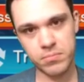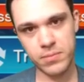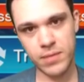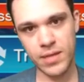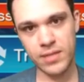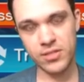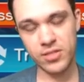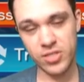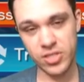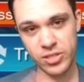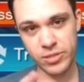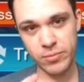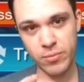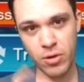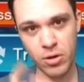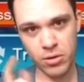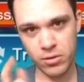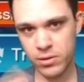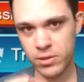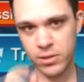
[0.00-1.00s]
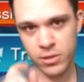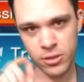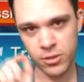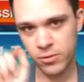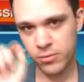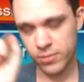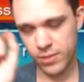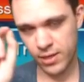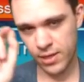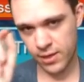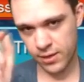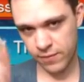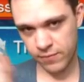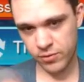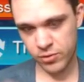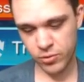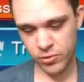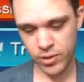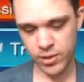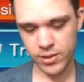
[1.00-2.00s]
that's a small little kind
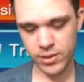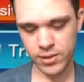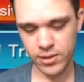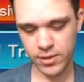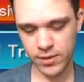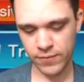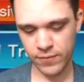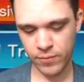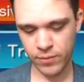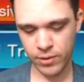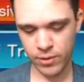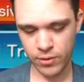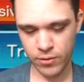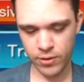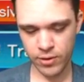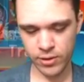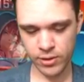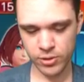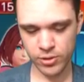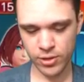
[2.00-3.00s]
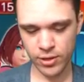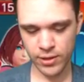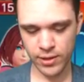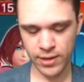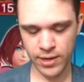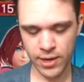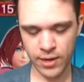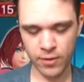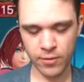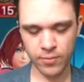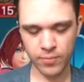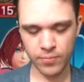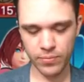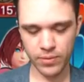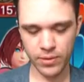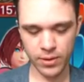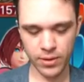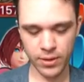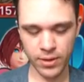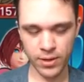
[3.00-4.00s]
of trick if you want to go ahead and try that out,
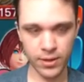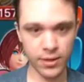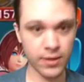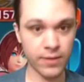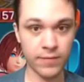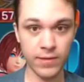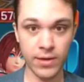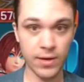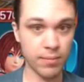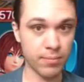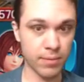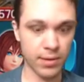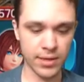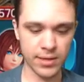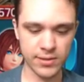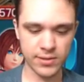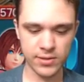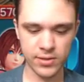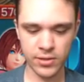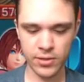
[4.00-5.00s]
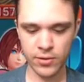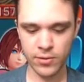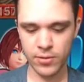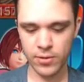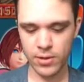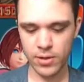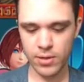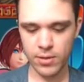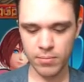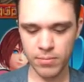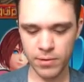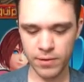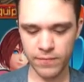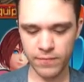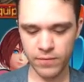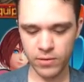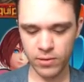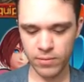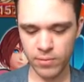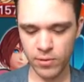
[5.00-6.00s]
uh, if that applies to you. But
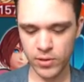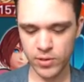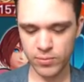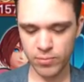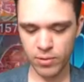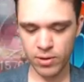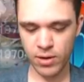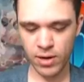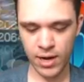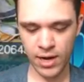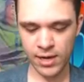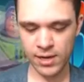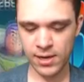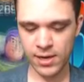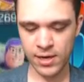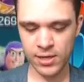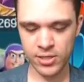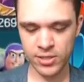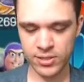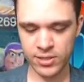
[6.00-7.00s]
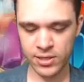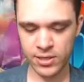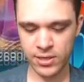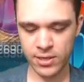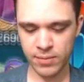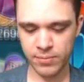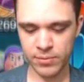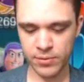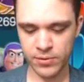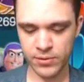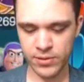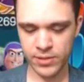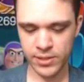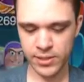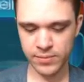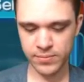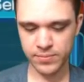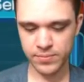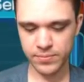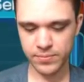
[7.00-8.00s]
for the most part, I, I just ended up
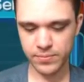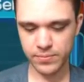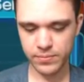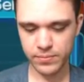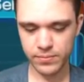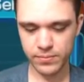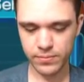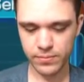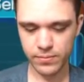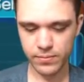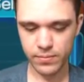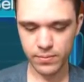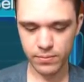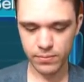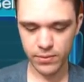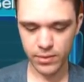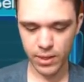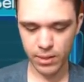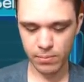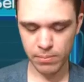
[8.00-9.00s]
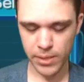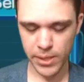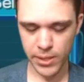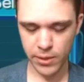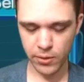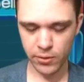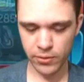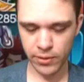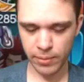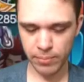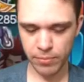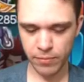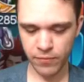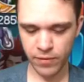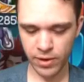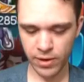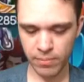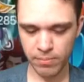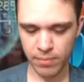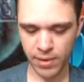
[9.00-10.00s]
using a medal that
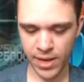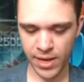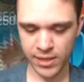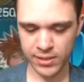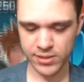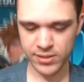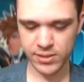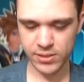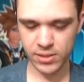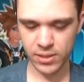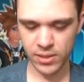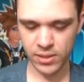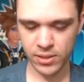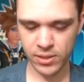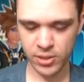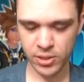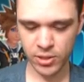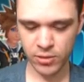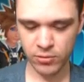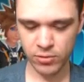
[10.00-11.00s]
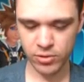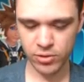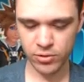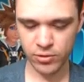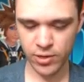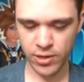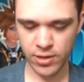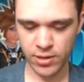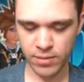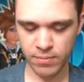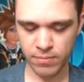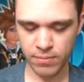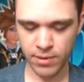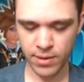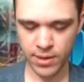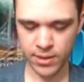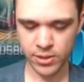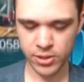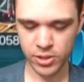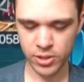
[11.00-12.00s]
provided max uh, general strength and
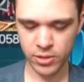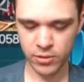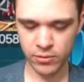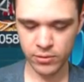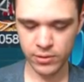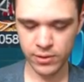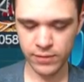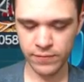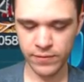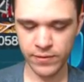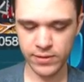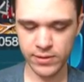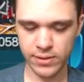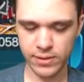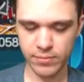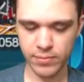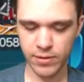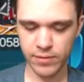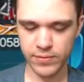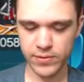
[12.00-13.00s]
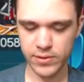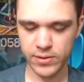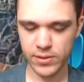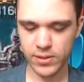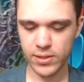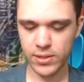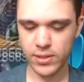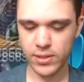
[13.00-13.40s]
max general defense debuffs,